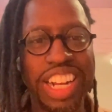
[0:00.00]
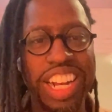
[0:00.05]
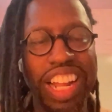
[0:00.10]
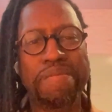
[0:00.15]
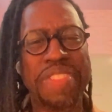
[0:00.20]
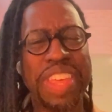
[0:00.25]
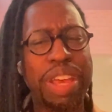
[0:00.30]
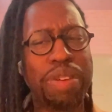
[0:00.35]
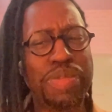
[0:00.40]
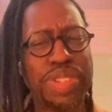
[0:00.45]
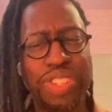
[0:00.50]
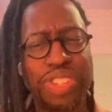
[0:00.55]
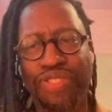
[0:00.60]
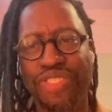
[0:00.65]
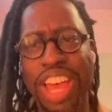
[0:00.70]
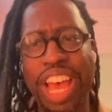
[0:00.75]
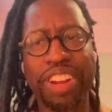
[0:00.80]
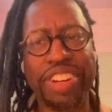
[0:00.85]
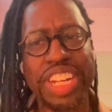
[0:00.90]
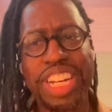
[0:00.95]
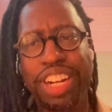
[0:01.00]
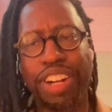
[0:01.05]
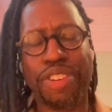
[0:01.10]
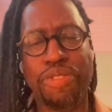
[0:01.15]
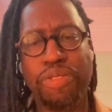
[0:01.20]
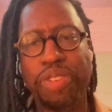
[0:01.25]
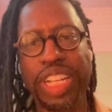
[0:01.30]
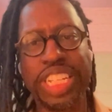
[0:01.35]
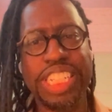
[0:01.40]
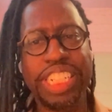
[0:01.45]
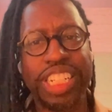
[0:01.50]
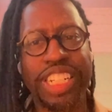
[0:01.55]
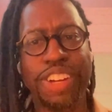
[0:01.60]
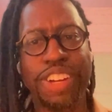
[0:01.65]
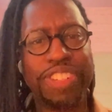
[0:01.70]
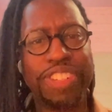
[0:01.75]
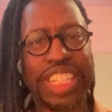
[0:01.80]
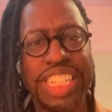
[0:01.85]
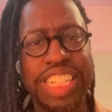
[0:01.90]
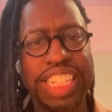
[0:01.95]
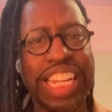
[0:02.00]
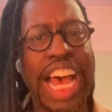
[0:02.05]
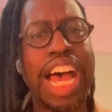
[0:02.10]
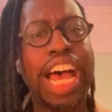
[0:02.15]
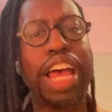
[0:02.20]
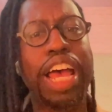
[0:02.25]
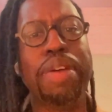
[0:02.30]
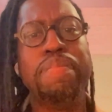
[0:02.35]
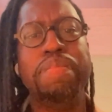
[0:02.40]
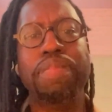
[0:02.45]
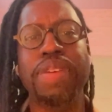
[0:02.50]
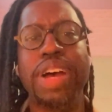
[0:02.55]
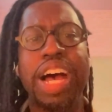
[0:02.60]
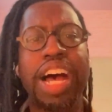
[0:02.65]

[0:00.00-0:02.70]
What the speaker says: It was founded in a really tough time.